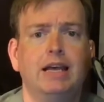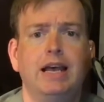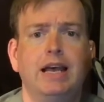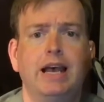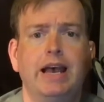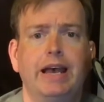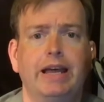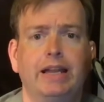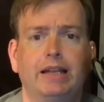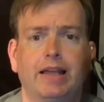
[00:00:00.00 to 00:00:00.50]

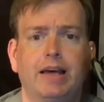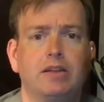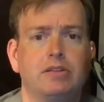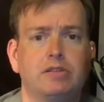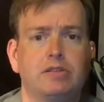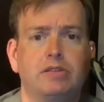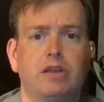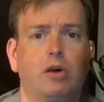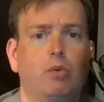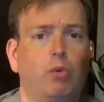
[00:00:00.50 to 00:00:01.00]
and let us
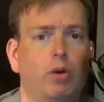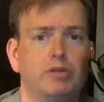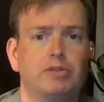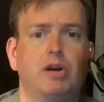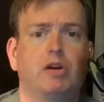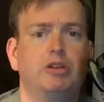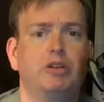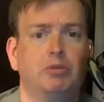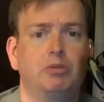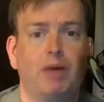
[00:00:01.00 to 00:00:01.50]
know what's
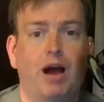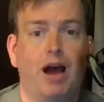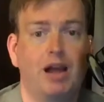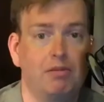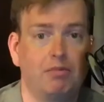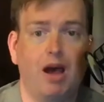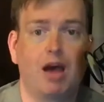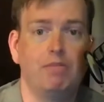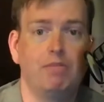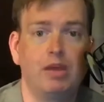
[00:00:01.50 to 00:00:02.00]
on your mind. It
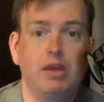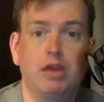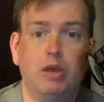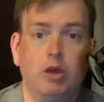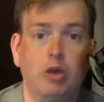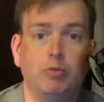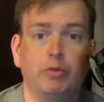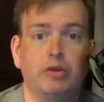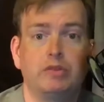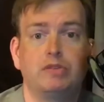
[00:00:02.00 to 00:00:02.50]
might be
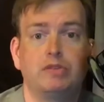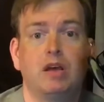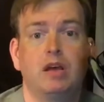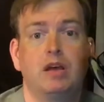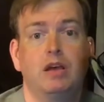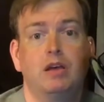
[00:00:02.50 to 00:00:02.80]
humorous.